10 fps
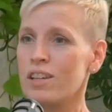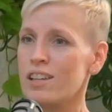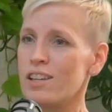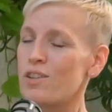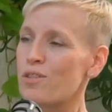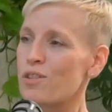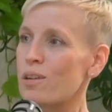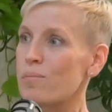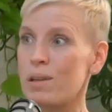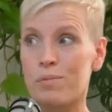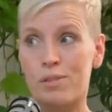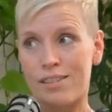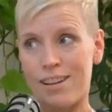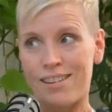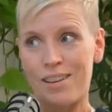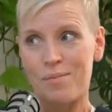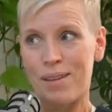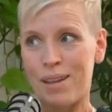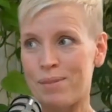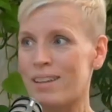they're getting people signed up,
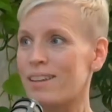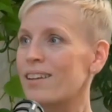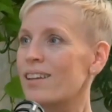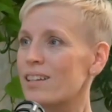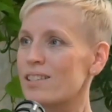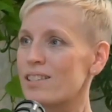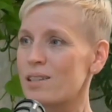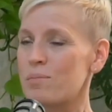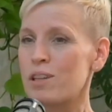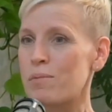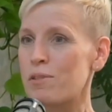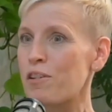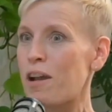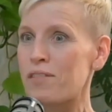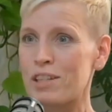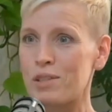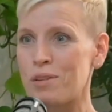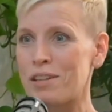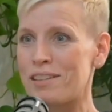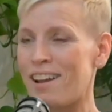maybe getting some demographics
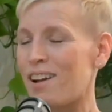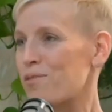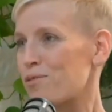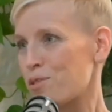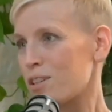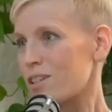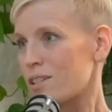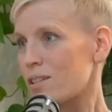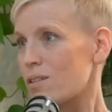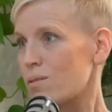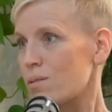written down for us. So,